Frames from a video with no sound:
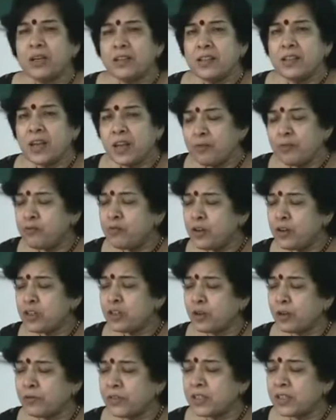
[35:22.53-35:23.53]
The
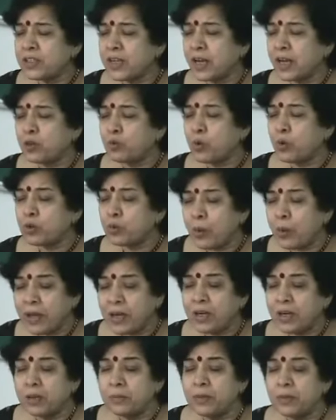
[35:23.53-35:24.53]
influence of the sect was
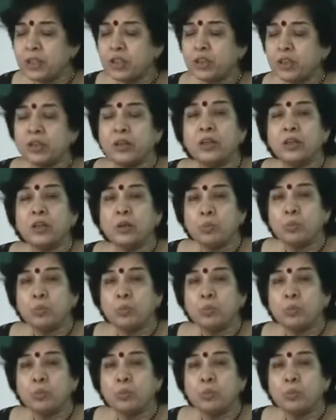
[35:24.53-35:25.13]
very limited,